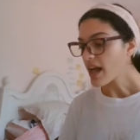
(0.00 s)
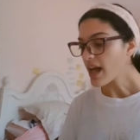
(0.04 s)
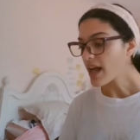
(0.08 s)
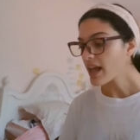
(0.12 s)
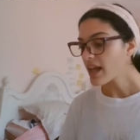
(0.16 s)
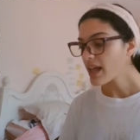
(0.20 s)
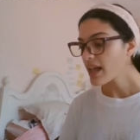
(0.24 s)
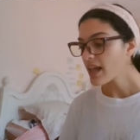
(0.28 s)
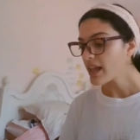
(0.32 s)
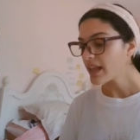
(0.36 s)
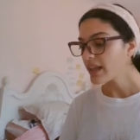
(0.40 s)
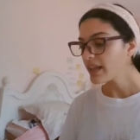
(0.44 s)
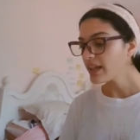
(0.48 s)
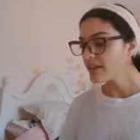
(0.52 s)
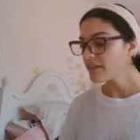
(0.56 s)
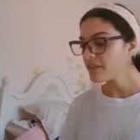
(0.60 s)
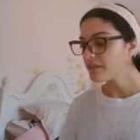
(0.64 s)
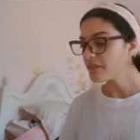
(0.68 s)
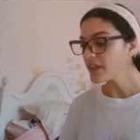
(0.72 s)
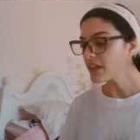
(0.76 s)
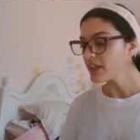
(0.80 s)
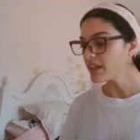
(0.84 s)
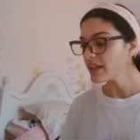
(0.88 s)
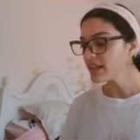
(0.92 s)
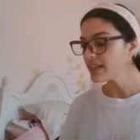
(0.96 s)
uh, it
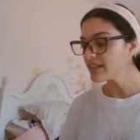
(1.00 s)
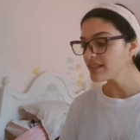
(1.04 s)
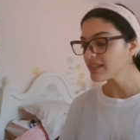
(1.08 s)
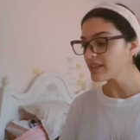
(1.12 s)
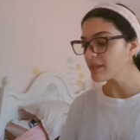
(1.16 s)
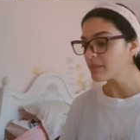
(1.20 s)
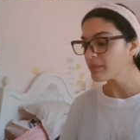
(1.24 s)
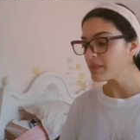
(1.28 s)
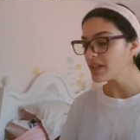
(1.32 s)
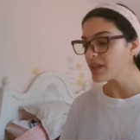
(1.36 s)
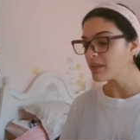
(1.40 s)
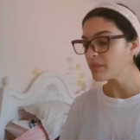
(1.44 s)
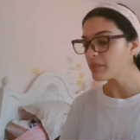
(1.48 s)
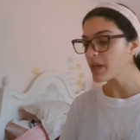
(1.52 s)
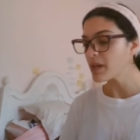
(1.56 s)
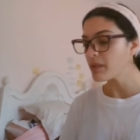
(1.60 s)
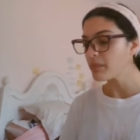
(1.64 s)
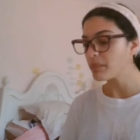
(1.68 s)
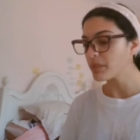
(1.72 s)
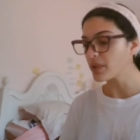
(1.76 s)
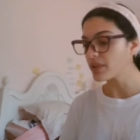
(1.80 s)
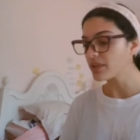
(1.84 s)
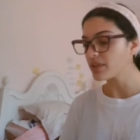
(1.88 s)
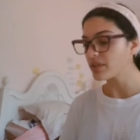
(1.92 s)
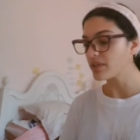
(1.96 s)
felt like something my
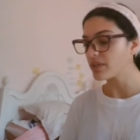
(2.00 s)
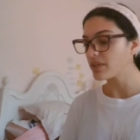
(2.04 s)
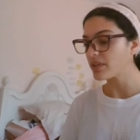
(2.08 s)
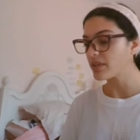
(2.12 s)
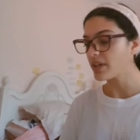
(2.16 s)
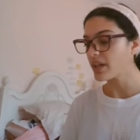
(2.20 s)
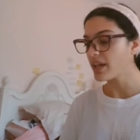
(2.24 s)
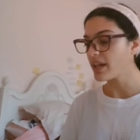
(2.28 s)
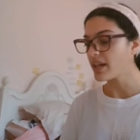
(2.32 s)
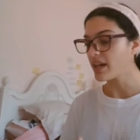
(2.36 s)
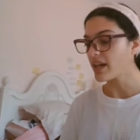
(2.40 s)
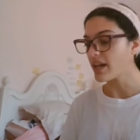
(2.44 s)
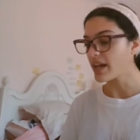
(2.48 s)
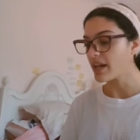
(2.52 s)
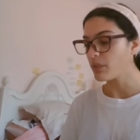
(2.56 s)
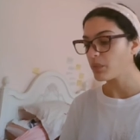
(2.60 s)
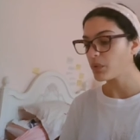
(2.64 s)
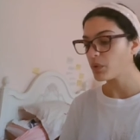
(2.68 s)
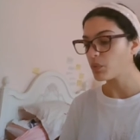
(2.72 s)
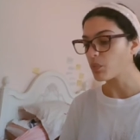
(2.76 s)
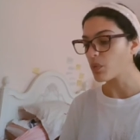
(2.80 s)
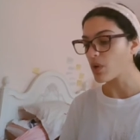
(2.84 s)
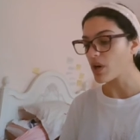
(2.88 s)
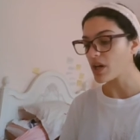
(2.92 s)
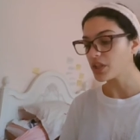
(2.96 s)
brother and I
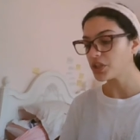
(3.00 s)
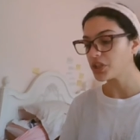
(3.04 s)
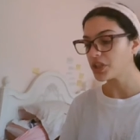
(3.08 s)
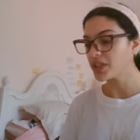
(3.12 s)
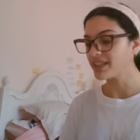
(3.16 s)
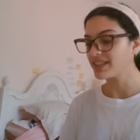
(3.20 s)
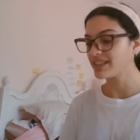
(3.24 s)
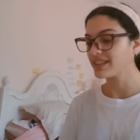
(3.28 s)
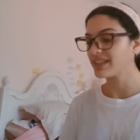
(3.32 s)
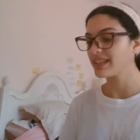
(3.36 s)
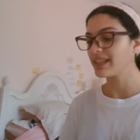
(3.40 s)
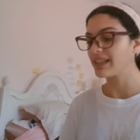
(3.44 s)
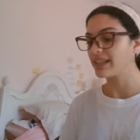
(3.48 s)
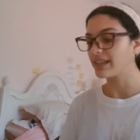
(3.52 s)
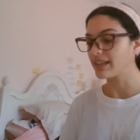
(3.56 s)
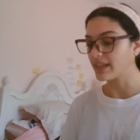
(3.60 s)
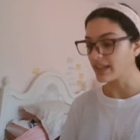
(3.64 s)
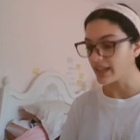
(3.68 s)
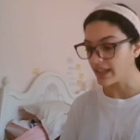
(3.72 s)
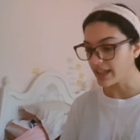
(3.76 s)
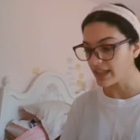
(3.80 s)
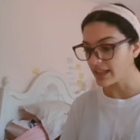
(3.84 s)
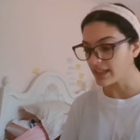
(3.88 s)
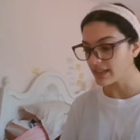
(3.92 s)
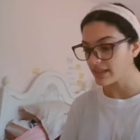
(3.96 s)
would watch as little
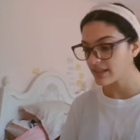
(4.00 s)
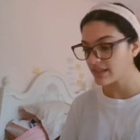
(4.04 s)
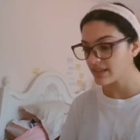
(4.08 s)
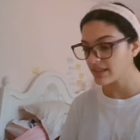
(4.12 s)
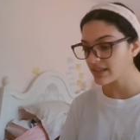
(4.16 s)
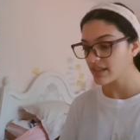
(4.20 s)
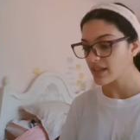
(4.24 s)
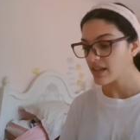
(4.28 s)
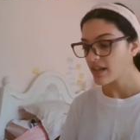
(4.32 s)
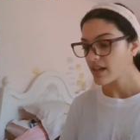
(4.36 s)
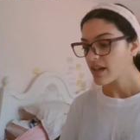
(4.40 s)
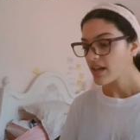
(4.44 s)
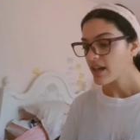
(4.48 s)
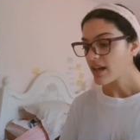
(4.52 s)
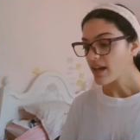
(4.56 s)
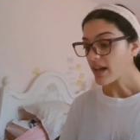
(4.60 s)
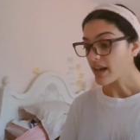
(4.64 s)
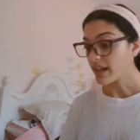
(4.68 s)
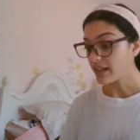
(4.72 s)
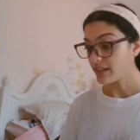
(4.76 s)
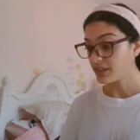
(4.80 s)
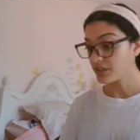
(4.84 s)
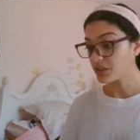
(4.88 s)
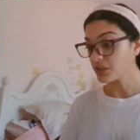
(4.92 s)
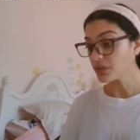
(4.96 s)
kids.
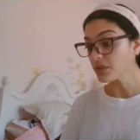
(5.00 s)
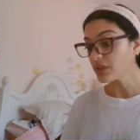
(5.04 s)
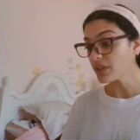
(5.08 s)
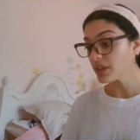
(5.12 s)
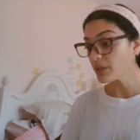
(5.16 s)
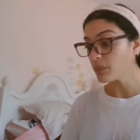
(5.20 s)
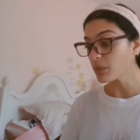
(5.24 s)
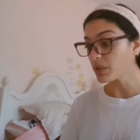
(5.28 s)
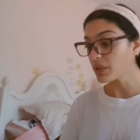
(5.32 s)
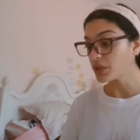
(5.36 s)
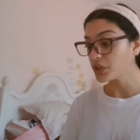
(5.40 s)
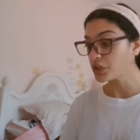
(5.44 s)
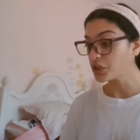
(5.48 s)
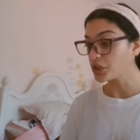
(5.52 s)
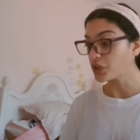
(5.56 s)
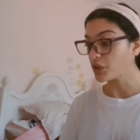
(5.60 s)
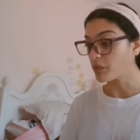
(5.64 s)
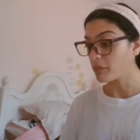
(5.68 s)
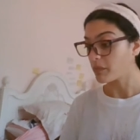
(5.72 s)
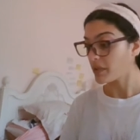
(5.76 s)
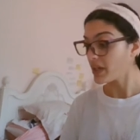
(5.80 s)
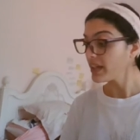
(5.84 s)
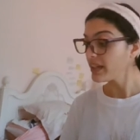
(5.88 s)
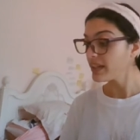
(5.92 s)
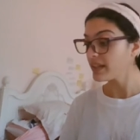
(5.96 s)
I certainly want to
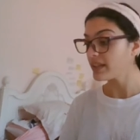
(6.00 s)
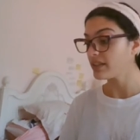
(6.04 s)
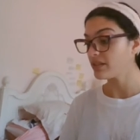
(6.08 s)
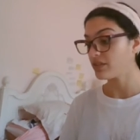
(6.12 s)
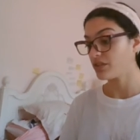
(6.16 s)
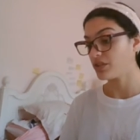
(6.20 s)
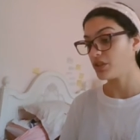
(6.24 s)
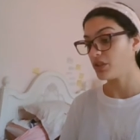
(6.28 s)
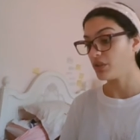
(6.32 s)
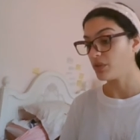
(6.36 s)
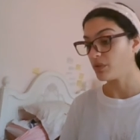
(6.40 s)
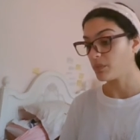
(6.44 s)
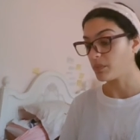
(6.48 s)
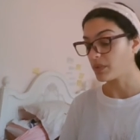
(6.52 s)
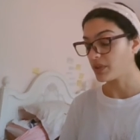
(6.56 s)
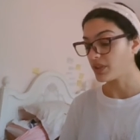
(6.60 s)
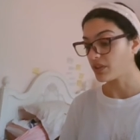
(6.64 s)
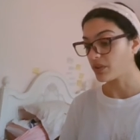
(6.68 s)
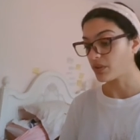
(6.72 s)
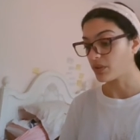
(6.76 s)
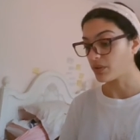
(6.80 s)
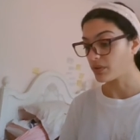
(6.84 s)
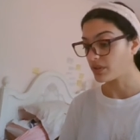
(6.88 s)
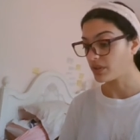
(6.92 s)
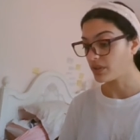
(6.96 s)
show my kids Dune when
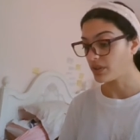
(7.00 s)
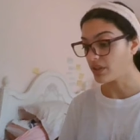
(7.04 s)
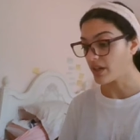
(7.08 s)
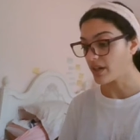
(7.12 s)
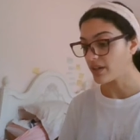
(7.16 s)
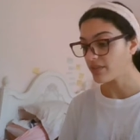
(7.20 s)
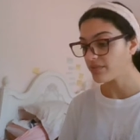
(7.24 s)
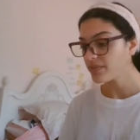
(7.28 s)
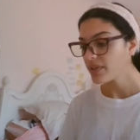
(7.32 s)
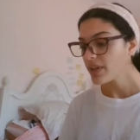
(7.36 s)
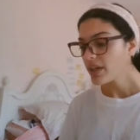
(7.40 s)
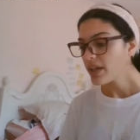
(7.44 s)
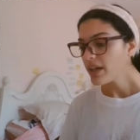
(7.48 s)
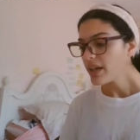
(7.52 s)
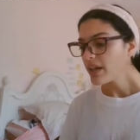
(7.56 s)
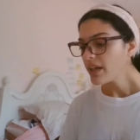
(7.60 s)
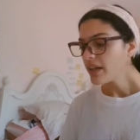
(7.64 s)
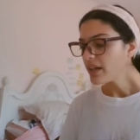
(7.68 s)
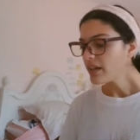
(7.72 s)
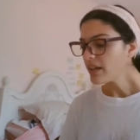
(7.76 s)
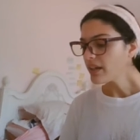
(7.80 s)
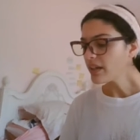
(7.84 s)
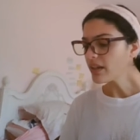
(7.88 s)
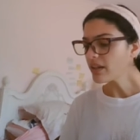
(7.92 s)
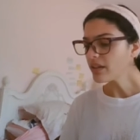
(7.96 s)
they're old enough.
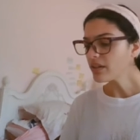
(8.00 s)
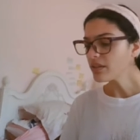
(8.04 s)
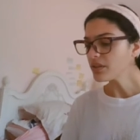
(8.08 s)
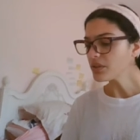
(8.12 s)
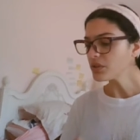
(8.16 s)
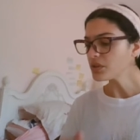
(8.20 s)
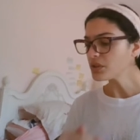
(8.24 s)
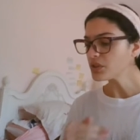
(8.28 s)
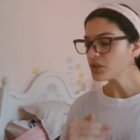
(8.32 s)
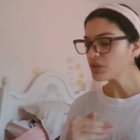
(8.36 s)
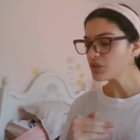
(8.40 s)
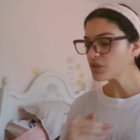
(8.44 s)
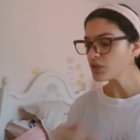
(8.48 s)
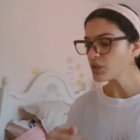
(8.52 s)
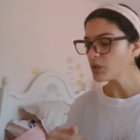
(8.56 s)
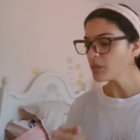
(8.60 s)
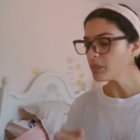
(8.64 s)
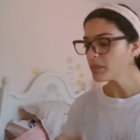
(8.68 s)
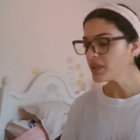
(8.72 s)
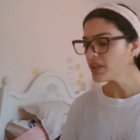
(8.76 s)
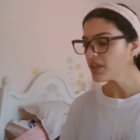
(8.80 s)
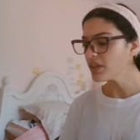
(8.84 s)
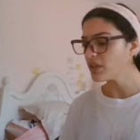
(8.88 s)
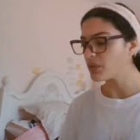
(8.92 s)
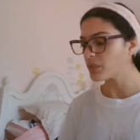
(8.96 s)
Now, there are just so
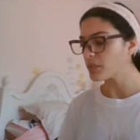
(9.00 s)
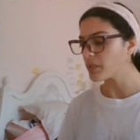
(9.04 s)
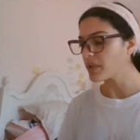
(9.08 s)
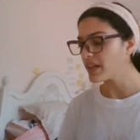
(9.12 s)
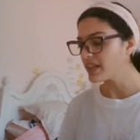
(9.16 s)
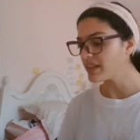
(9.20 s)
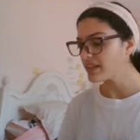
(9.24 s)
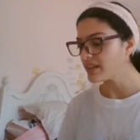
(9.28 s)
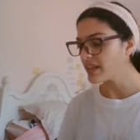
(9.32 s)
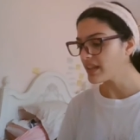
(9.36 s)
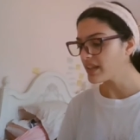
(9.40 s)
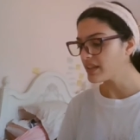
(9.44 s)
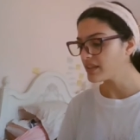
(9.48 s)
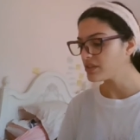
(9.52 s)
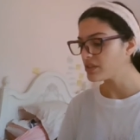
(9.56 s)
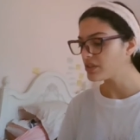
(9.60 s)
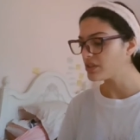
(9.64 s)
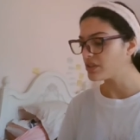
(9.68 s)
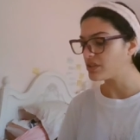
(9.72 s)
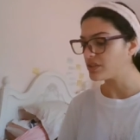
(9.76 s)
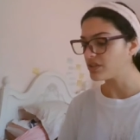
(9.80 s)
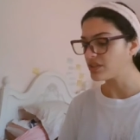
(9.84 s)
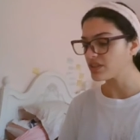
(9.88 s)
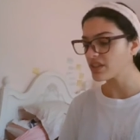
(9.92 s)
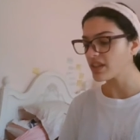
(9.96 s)
many great things
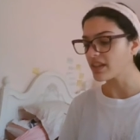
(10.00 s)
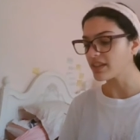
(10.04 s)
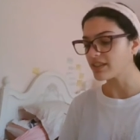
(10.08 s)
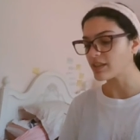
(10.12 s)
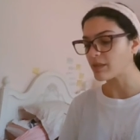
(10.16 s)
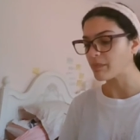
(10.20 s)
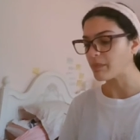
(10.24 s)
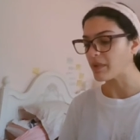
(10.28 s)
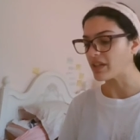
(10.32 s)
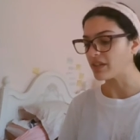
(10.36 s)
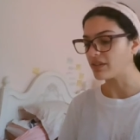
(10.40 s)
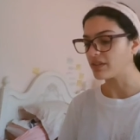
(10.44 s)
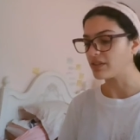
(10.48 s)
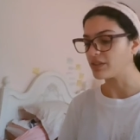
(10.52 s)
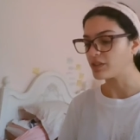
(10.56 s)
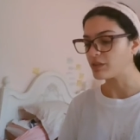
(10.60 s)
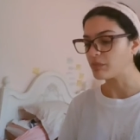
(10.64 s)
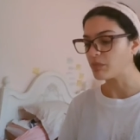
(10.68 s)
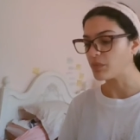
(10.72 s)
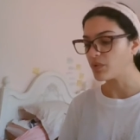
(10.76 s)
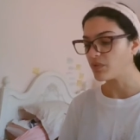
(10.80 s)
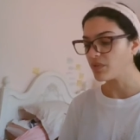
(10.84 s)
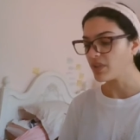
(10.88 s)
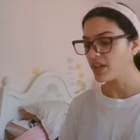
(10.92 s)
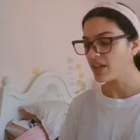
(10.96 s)
to discuss about
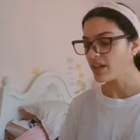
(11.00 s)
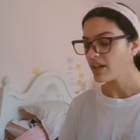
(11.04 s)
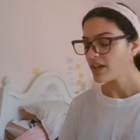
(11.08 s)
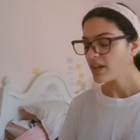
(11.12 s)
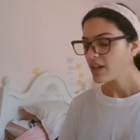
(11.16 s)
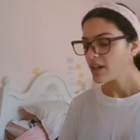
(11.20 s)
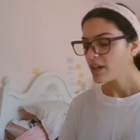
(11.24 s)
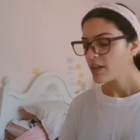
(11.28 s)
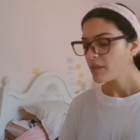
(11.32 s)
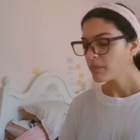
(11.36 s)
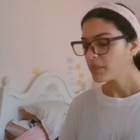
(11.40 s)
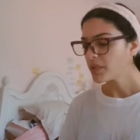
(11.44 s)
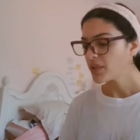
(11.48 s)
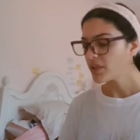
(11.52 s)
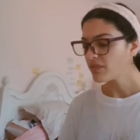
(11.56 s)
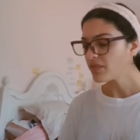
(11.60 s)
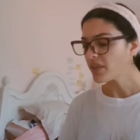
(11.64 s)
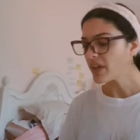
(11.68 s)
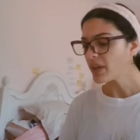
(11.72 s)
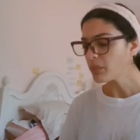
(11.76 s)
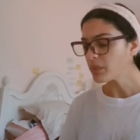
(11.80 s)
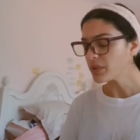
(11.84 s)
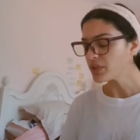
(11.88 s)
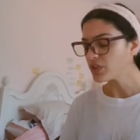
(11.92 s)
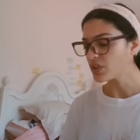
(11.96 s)
this movie, but
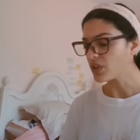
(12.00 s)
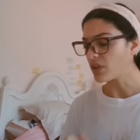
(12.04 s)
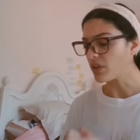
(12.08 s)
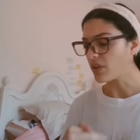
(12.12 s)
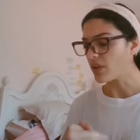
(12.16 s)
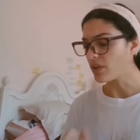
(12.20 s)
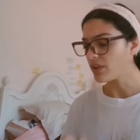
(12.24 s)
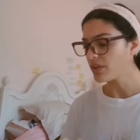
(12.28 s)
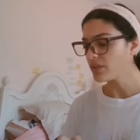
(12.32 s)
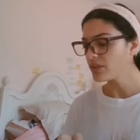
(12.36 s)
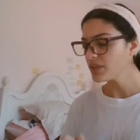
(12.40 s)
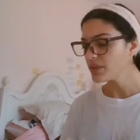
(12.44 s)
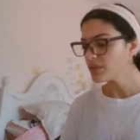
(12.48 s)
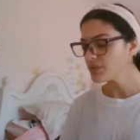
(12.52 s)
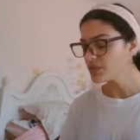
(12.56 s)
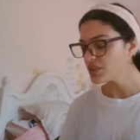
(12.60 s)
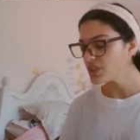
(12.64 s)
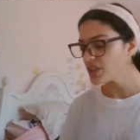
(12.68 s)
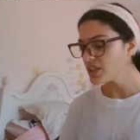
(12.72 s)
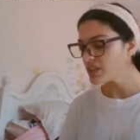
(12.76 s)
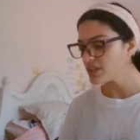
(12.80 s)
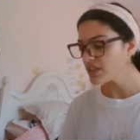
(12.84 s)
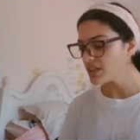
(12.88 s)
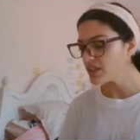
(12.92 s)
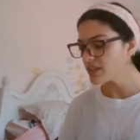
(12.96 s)
if I went to all those
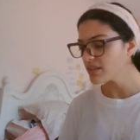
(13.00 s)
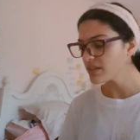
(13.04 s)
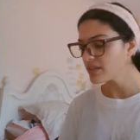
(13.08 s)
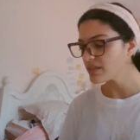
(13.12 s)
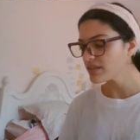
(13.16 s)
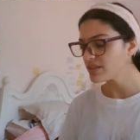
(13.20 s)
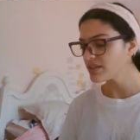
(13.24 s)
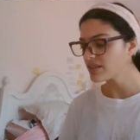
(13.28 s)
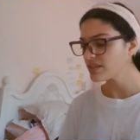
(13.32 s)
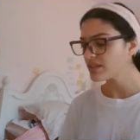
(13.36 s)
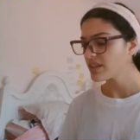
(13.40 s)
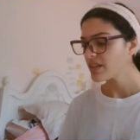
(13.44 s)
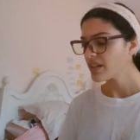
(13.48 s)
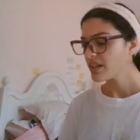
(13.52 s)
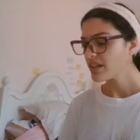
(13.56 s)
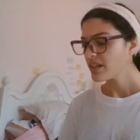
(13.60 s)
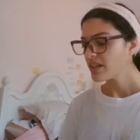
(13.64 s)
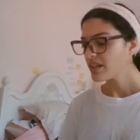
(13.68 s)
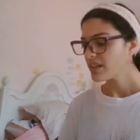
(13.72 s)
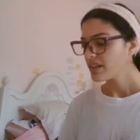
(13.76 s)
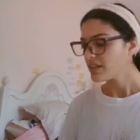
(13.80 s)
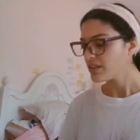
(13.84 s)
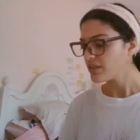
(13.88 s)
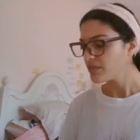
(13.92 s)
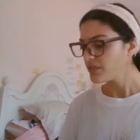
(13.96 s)
details,
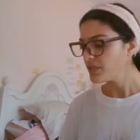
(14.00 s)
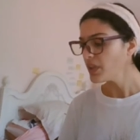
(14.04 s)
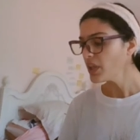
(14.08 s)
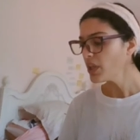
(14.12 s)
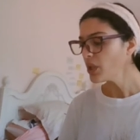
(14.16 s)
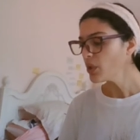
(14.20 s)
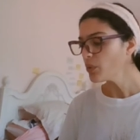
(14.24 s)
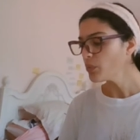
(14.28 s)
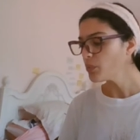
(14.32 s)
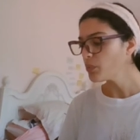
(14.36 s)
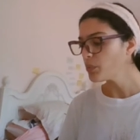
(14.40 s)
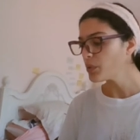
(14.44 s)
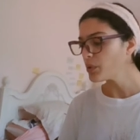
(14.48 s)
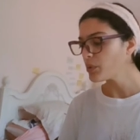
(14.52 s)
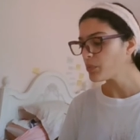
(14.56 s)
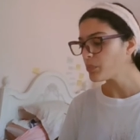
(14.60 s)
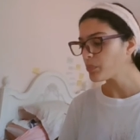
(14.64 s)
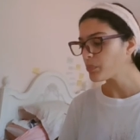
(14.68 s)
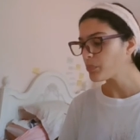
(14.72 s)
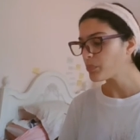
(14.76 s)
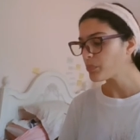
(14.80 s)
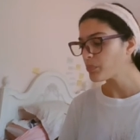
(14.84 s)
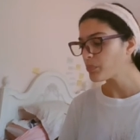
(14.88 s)
the video would